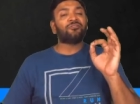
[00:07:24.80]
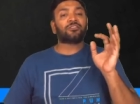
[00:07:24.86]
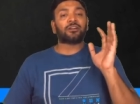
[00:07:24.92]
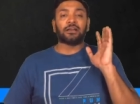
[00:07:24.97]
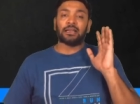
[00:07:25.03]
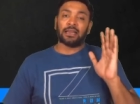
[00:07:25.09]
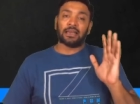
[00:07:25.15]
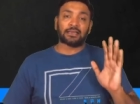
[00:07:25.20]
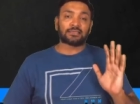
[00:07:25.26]

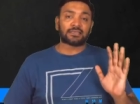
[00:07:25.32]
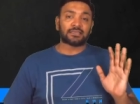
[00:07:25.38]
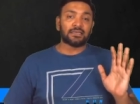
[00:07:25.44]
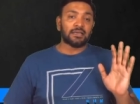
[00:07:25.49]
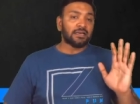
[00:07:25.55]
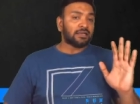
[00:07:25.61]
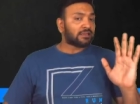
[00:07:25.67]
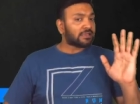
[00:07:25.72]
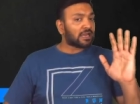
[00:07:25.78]
30 days.
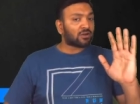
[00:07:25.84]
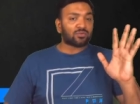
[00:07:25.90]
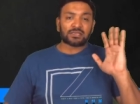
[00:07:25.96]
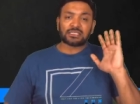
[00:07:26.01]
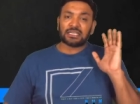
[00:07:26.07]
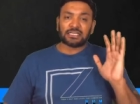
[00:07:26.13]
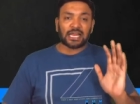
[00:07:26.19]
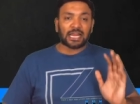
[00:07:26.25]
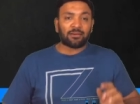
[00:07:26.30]
That was
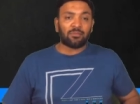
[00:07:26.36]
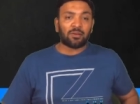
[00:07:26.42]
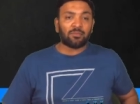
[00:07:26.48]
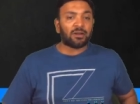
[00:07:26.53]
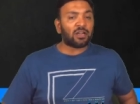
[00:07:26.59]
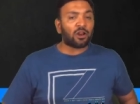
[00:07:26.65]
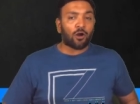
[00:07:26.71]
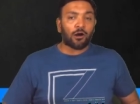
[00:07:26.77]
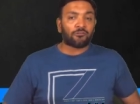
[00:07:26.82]
the time
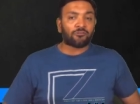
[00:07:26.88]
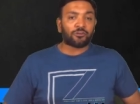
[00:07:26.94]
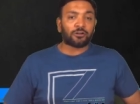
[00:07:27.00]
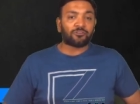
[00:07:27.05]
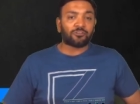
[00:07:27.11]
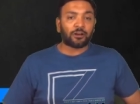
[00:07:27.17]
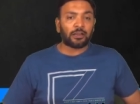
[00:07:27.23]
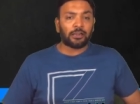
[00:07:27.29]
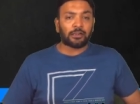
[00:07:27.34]
limit offered
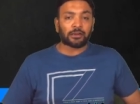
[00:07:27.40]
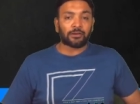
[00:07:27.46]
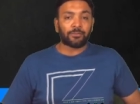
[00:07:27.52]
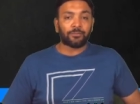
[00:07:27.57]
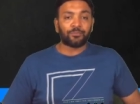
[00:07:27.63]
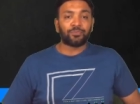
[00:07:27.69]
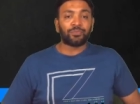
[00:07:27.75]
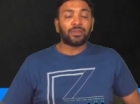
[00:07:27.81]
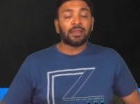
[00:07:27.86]
for return.
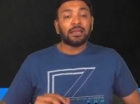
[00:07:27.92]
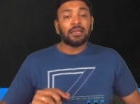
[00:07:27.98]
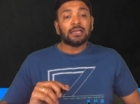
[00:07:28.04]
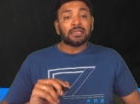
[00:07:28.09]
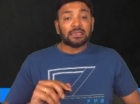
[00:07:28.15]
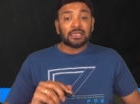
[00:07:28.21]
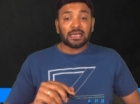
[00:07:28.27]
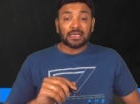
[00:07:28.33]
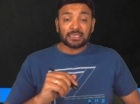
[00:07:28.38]

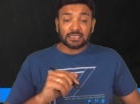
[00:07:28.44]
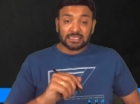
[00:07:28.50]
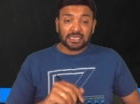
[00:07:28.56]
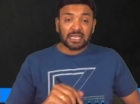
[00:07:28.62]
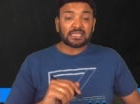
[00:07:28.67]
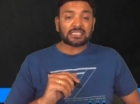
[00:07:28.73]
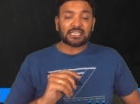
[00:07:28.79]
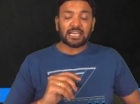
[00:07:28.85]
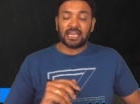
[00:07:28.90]
Then in
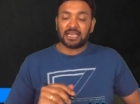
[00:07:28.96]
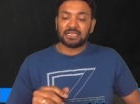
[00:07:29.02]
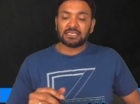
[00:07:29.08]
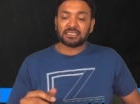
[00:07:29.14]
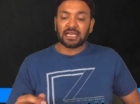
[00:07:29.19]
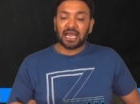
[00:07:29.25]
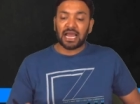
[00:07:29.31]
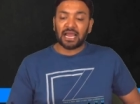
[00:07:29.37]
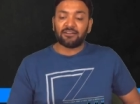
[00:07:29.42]
such
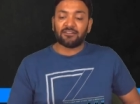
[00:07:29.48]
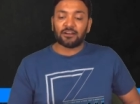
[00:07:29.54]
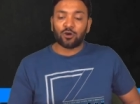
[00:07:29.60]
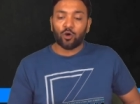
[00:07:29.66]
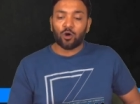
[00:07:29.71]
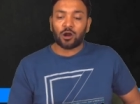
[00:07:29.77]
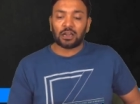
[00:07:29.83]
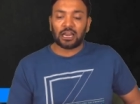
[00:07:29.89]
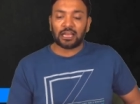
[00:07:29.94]
case, I will go
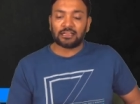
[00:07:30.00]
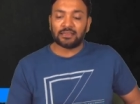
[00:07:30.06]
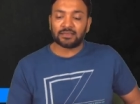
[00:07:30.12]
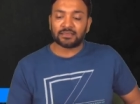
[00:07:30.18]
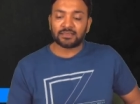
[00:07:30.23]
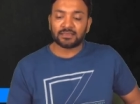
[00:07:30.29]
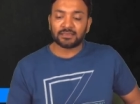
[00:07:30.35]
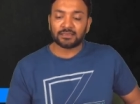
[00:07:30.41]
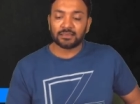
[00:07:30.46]
on like
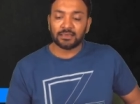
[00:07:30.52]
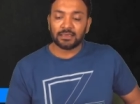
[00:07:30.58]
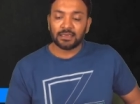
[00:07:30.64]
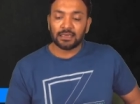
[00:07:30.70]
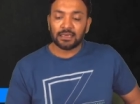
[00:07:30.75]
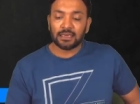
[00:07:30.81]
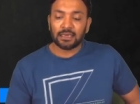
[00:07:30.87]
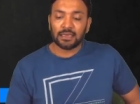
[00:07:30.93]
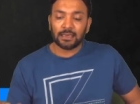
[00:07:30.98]
this.
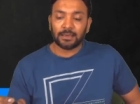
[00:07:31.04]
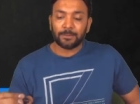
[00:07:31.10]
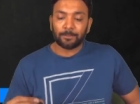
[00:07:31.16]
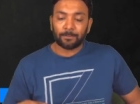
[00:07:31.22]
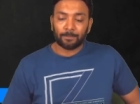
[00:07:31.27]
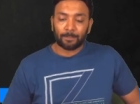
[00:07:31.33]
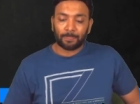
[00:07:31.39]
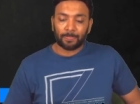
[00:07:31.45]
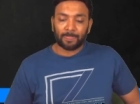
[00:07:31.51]

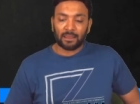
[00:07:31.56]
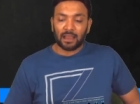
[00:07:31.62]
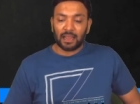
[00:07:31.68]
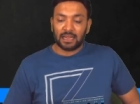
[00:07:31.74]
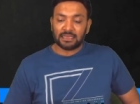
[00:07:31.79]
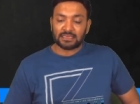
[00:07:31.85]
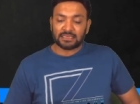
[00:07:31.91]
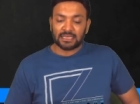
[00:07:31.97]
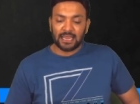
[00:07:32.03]

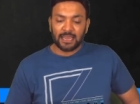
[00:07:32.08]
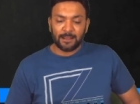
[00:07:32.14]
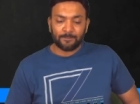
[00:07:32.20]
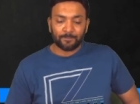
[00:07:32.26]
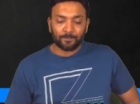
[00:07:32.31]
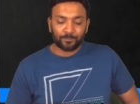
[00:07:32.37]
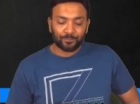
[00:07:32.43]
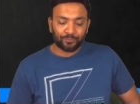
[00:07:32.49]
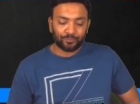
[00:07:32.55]
I'll say
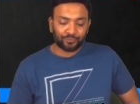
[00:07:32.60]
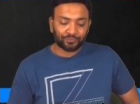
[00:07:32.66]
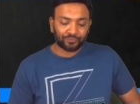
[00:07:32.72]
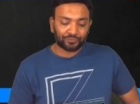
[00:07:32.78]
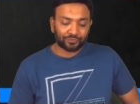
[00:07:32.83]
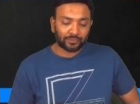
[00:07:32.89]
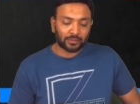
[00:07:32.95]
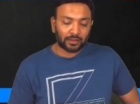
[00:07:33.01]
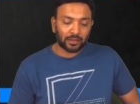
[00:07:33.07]

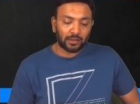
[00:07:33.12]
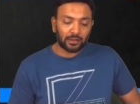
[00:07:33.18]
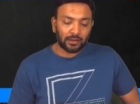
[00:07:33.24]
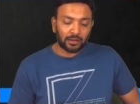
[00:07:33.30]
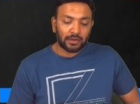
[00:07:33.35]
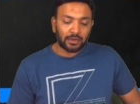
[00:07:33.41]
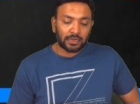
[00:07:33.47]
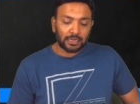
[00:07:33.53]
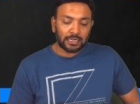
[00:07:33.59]

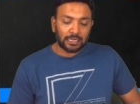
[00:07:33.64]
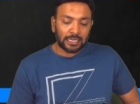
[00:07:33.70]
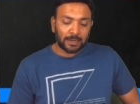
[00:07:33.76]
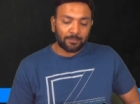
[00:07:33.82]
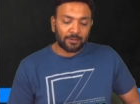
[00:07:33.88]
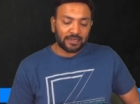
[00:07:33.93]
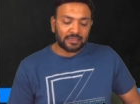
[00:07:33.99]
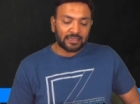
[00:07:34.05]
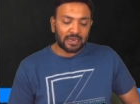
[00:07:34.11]

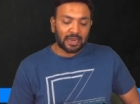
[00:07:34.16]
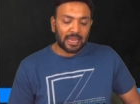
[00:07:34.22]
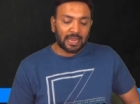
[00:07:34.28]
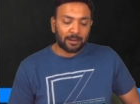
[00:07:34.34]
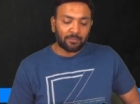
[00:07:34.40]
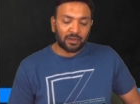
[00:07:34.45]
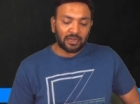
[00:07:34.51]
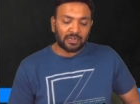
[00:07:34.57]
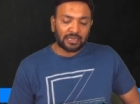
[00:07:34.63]
debit the
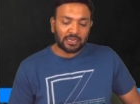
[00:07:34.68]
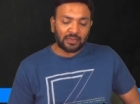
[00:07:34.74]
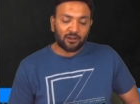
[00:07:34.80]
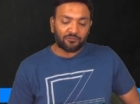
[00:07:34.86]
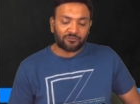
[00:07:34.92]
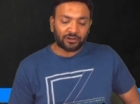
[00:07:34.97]
liability of